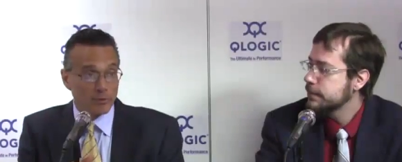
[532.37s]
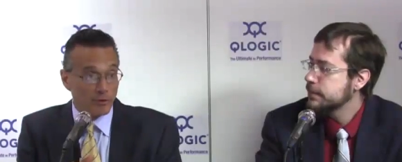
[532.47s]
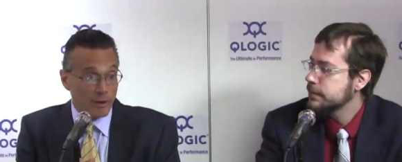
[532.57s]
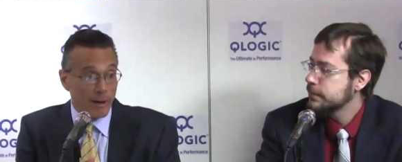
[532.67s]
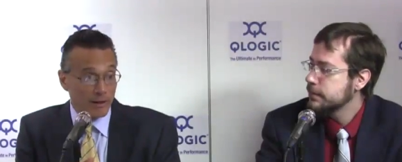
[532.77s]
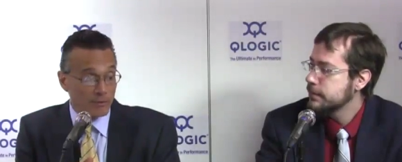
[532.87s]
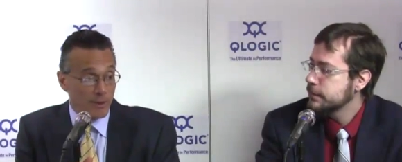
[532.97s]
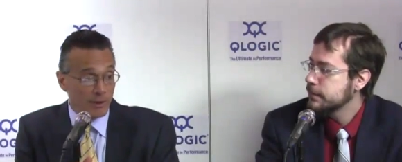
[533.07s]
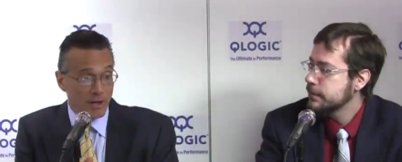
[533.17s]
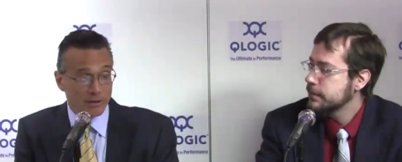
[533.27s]
Speaker 1: re- rebounded.
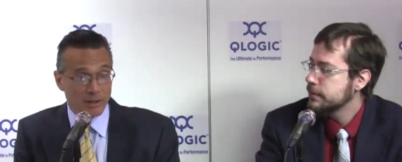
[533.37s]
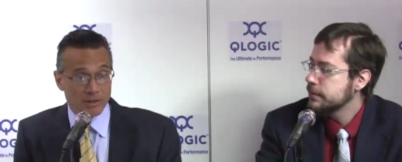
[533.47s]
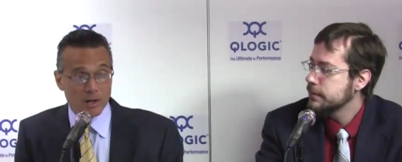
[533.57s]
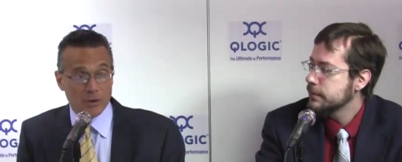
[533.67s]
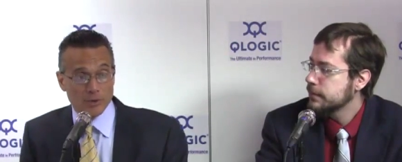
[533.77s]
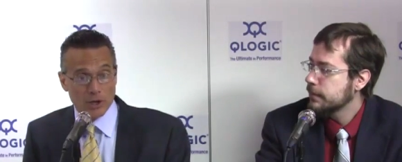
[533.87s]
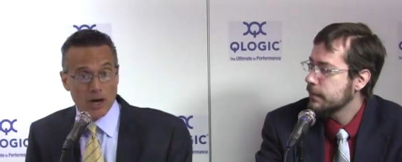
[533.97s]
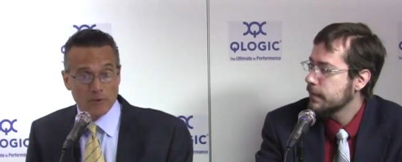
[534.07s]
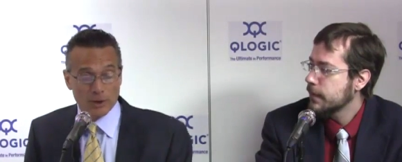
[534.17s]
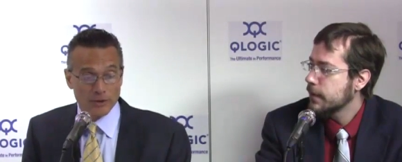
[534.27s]
Remember, yesterday the stock was
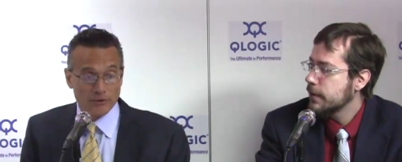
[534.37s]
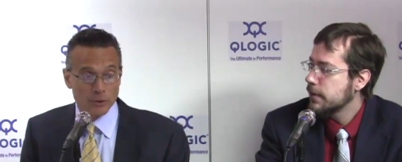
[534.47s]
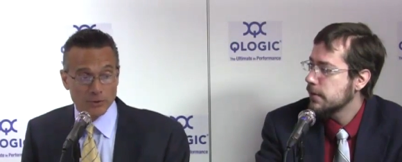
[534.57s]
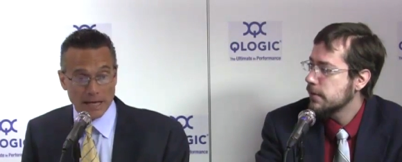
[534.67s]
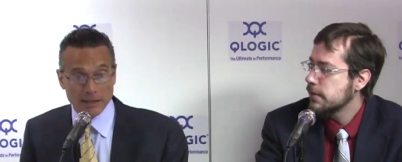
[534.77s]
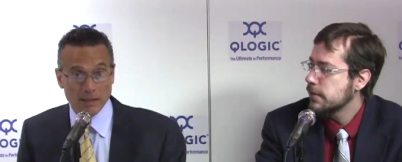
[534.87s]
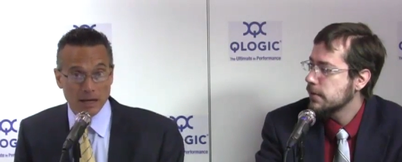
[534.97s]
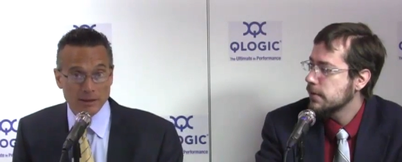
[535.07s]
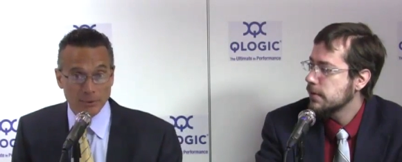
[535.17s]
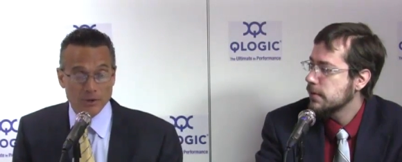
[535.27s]
off. One of the few tech
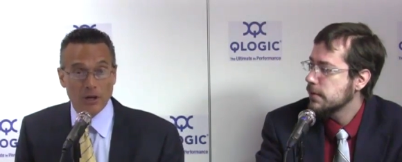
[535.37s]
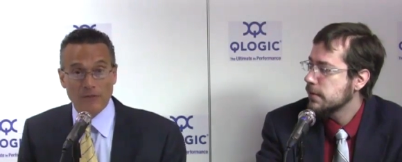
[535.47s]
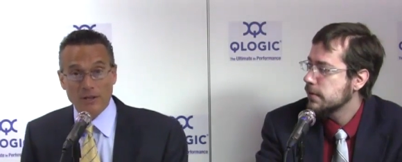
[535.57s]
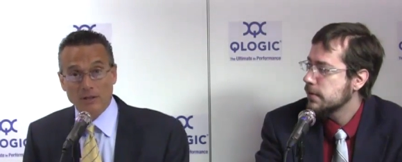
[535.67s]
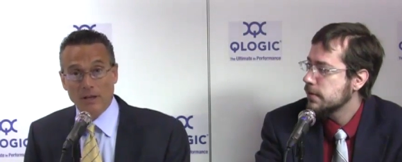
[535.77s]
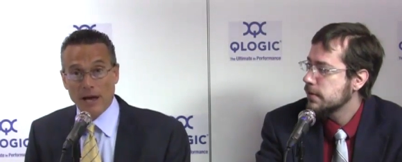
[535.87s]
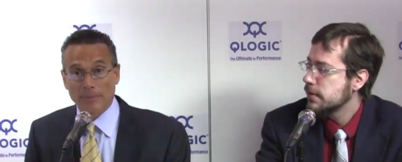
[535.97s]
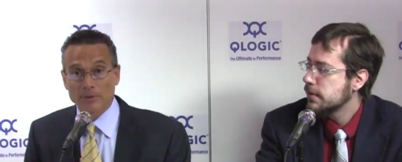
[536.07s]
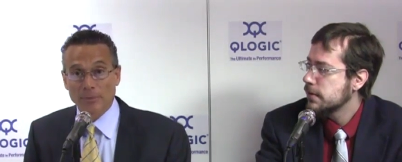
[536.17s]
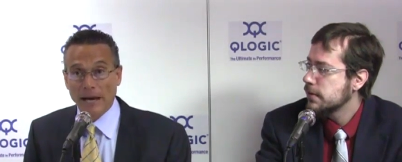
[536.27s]
stocks that was off yesterday.
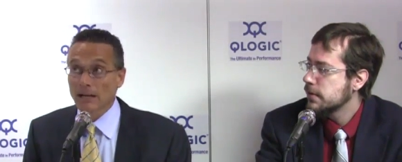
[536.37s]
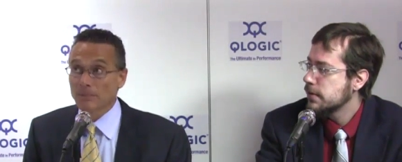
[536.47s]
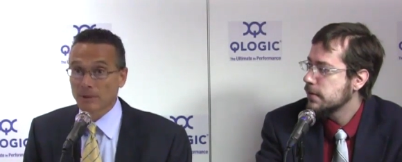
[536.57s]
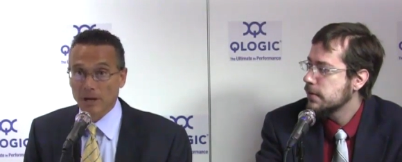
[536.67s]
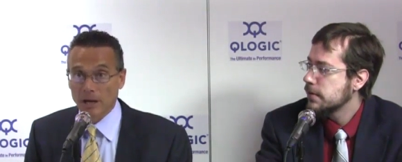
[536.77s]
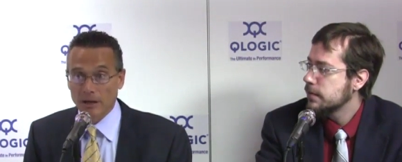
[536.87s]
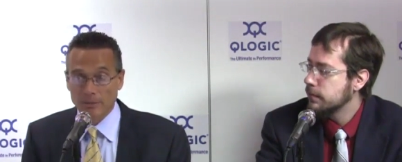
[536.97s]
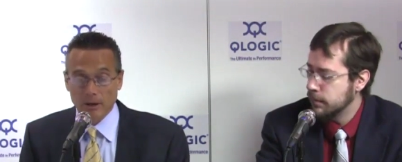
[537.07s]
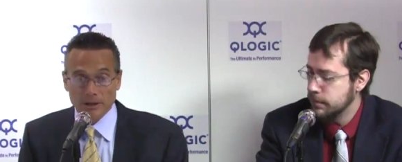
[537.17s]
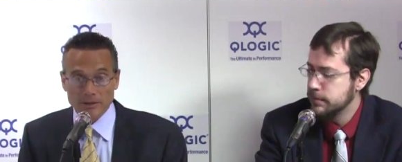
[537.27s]
Apple's back up today.
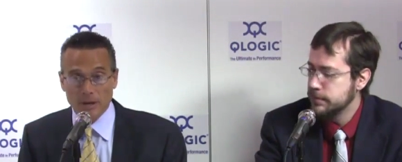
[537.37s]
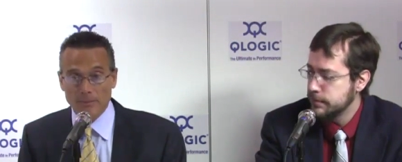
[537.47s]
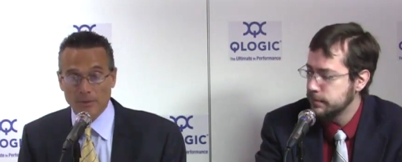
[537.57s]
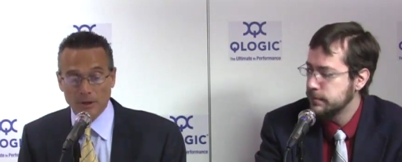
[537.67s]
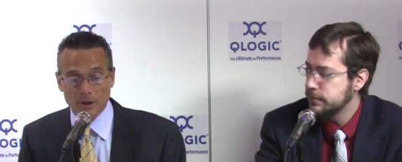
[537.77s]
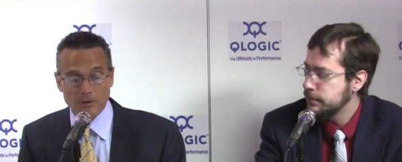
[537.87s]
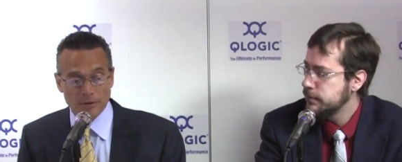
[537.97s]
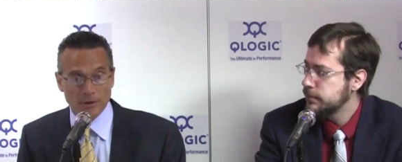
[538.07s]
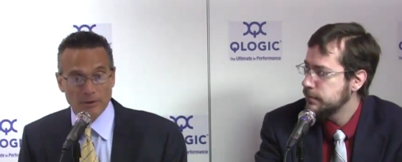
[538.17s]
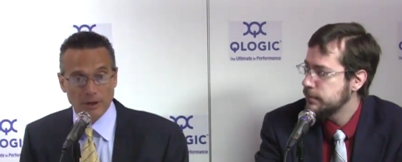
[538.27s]
The mm-hmm. market's up uh,
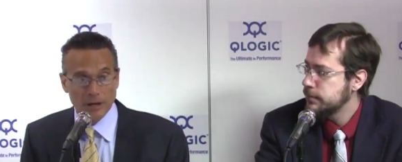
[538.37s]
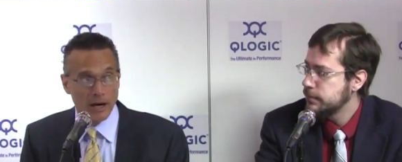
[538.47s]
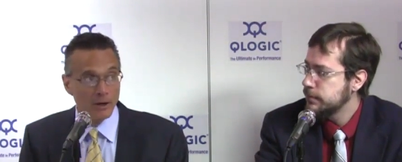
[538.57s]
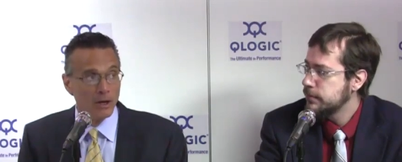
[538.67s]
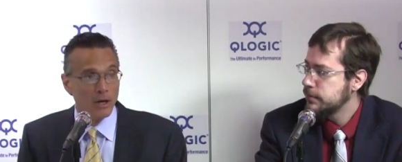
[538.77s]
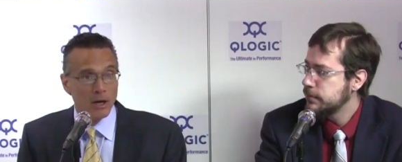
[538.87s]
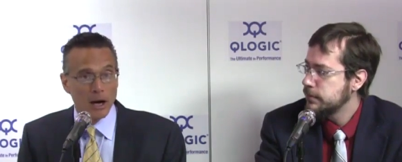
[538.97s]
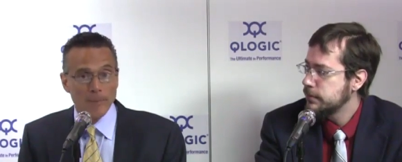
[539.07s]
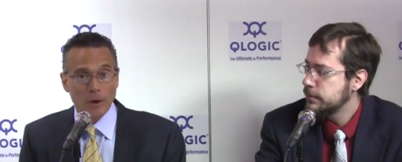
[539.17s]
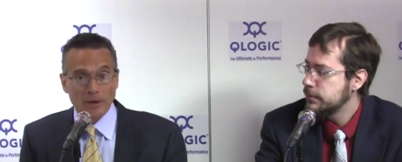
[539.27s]
generally right now.
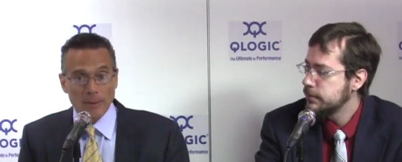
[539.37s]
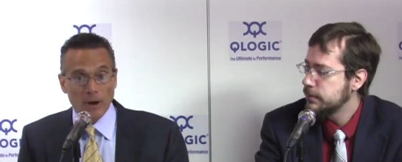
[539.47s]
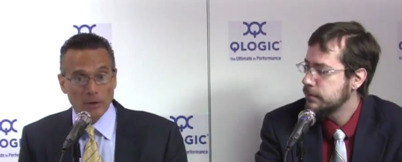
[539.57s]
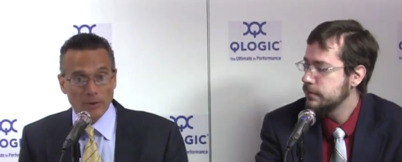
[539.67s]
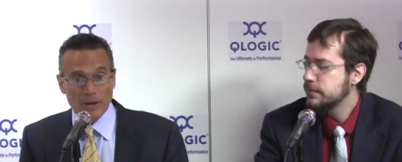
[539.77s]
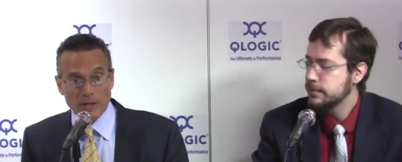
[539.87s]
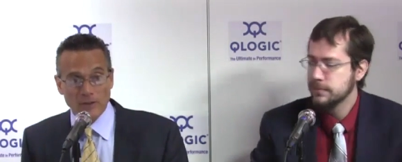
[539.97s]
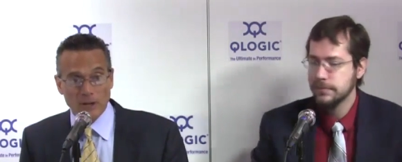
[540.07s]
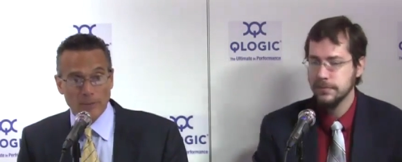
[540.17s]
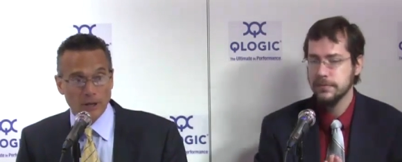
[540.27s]
Um, okay, Mark. Well,
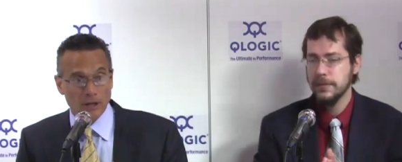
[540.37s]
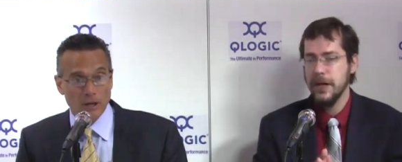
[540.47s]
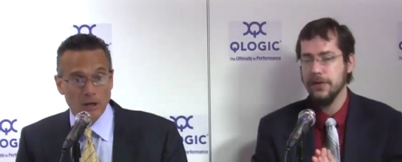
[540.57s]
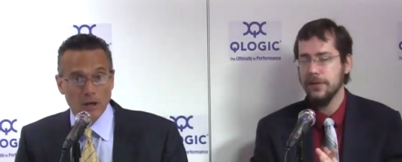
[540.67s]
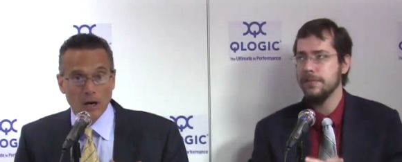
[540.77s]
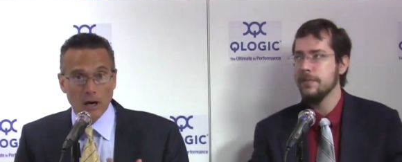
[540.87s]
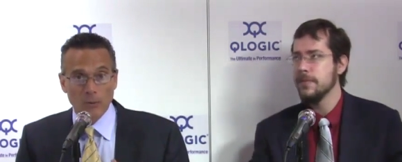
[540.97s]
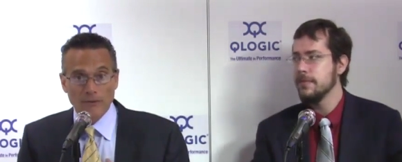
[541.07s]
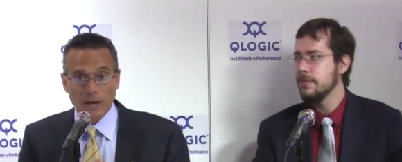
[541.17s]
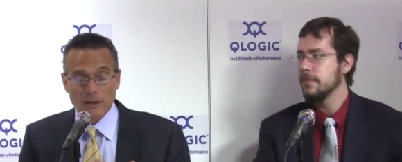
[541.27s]
thanks for coming in. Yes.
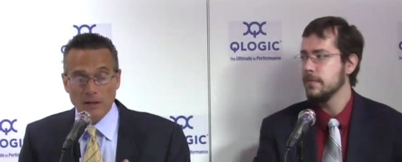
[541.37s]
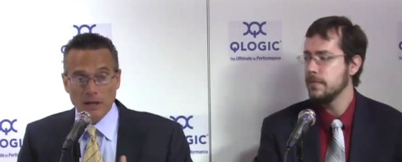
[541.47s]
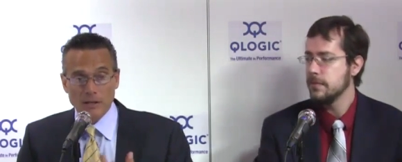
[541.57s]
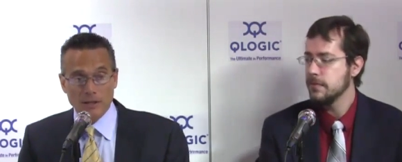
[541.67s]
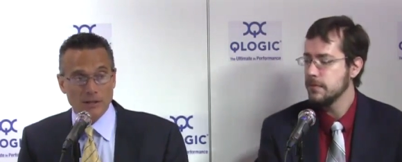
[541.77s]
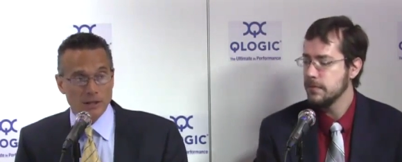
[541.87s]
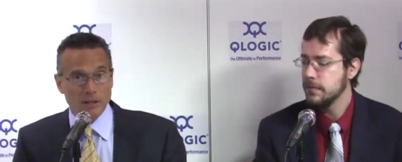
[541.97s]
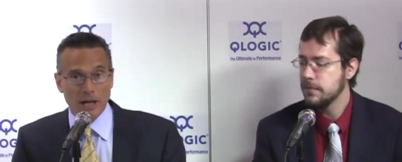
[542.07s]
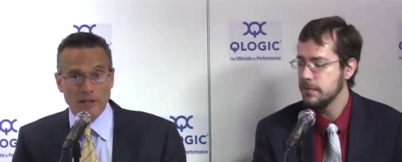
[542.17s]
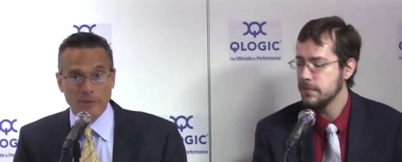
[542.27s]
Uh, we've got uh,
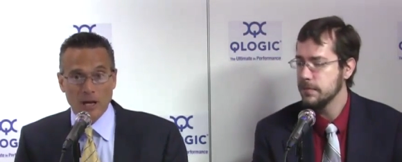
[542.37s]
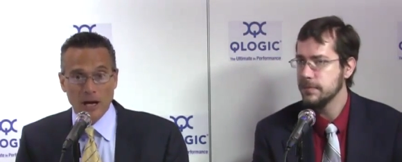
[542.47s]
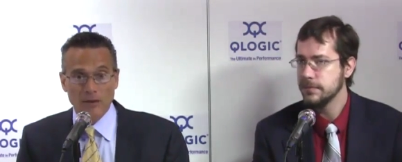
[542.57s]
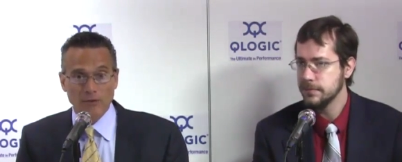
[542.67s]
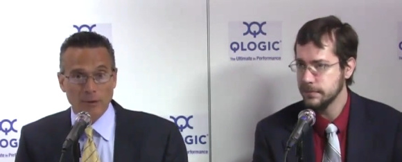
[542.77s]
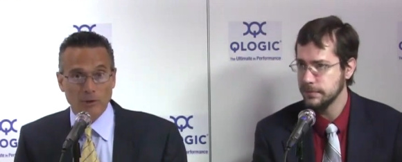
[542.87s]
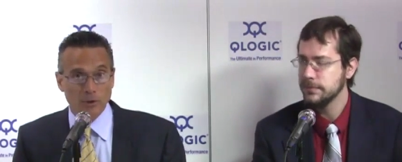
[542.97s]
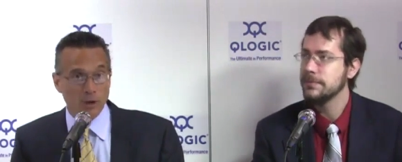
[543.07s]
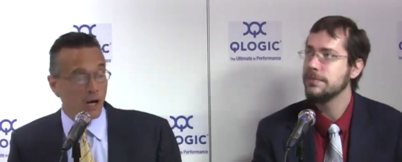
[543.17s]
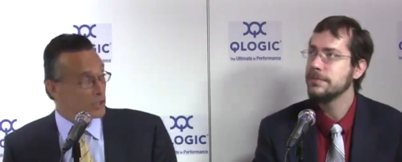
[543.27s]
Satish Lakshmanan from
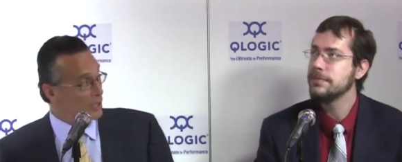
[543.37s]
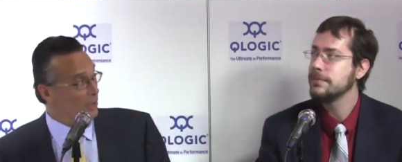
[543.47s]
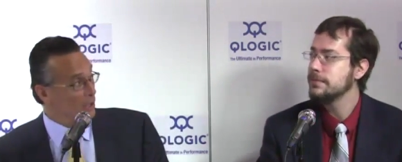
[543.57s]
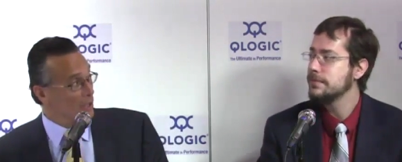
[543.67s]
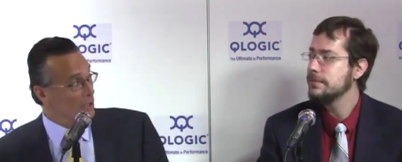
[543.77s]
QLogic coming